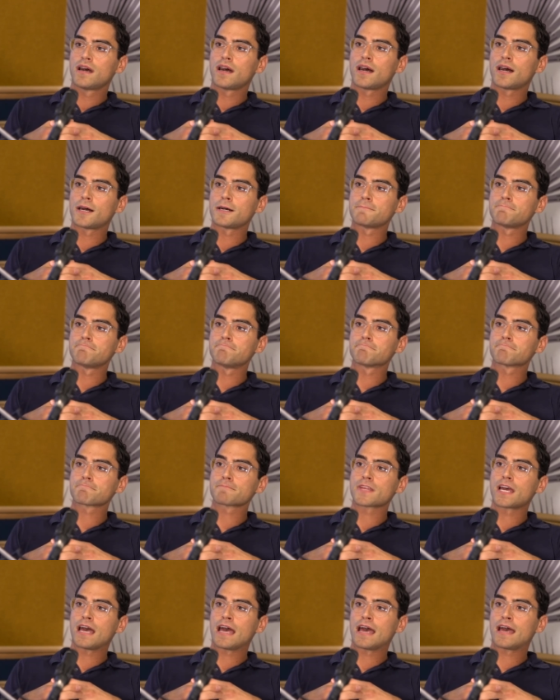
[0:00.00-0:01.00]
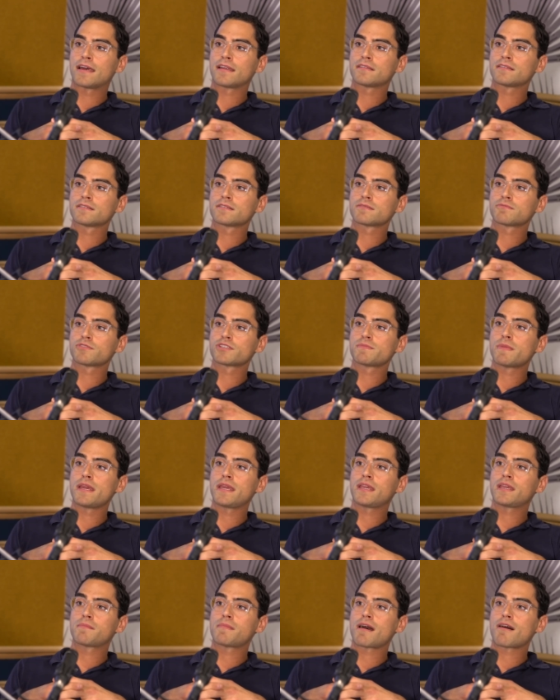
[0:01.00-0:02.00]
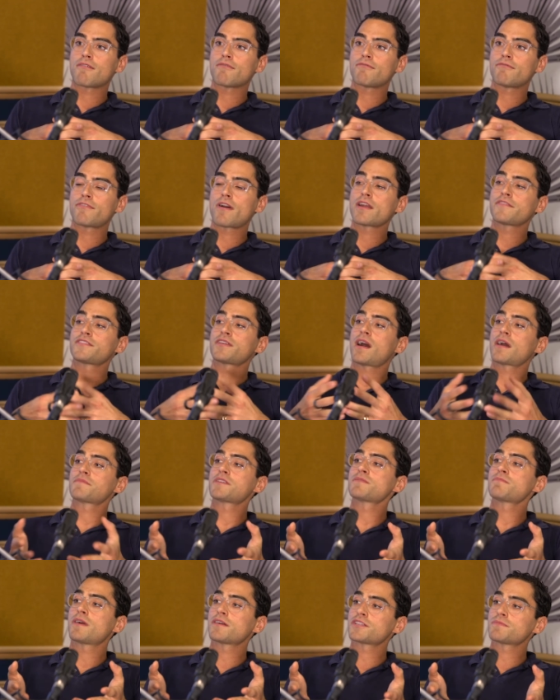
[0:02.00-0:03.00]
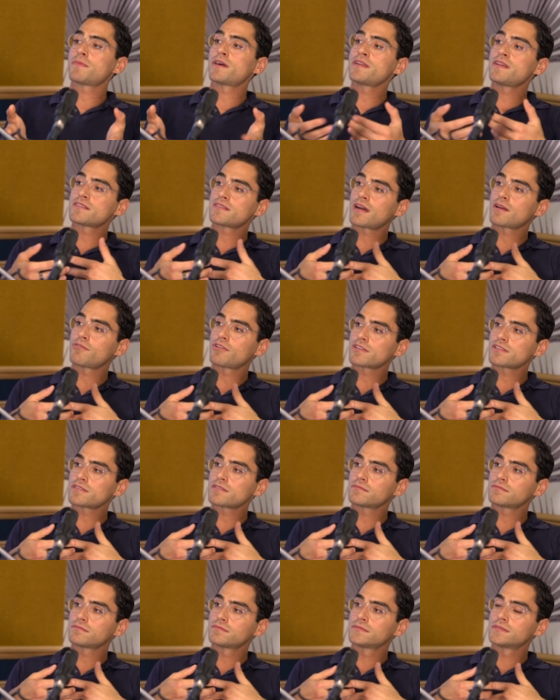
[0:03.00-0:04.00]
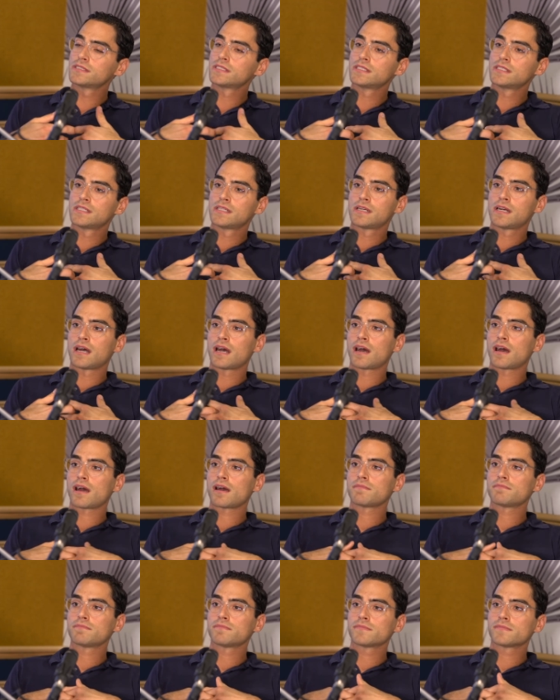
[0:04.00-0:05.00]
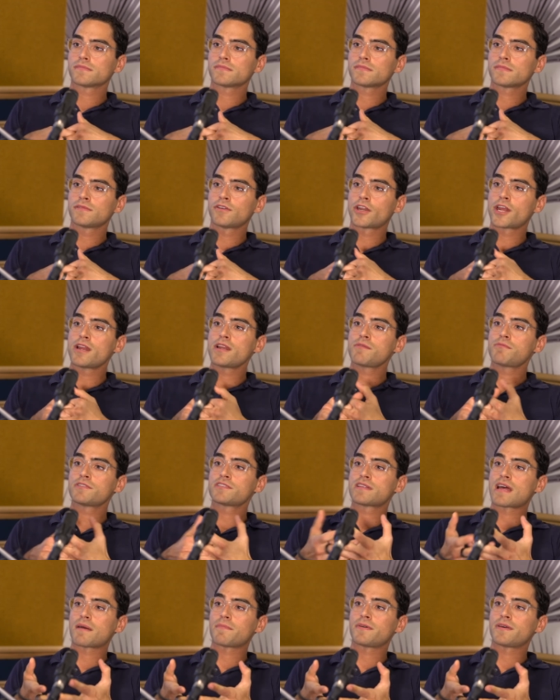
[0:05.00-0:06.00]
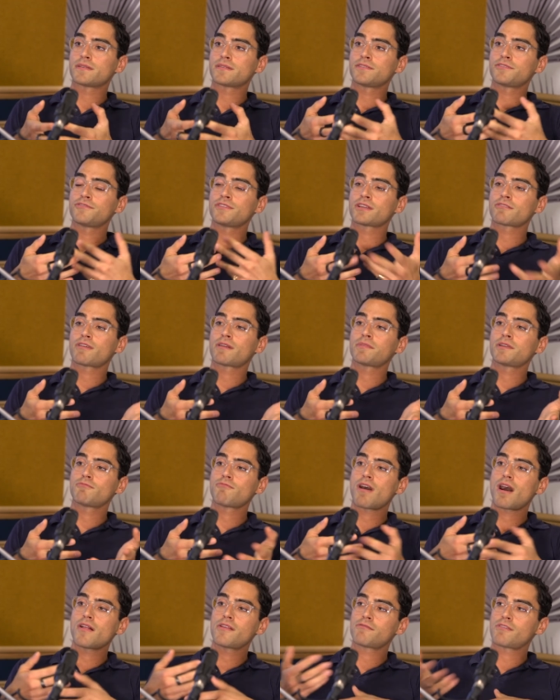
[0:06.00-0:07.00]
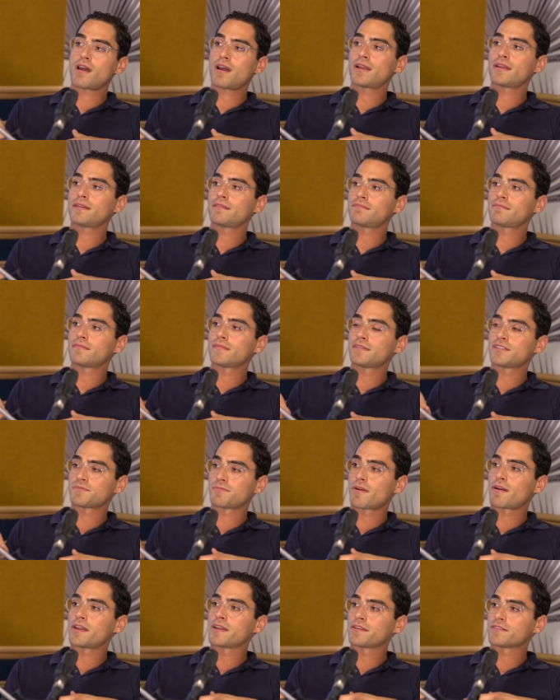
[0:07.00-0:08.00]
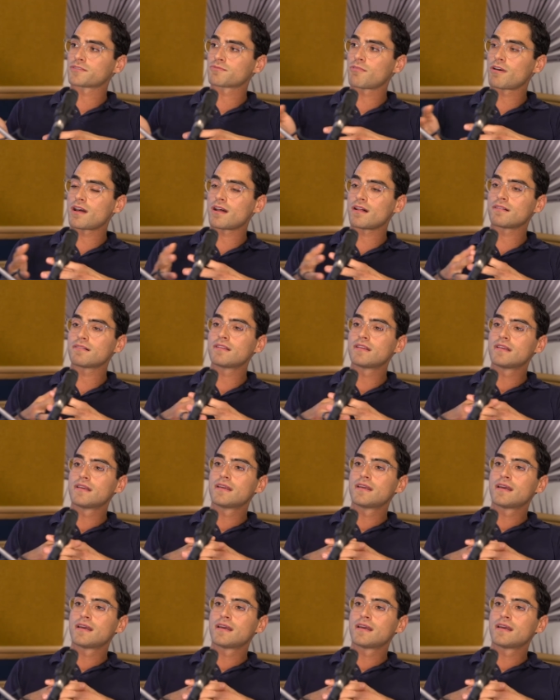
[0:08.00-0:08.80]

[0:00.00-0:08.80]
um, and was making about five times as much money as I was. Um, not only was that person doing incredibly well, they were highly inspiring as well.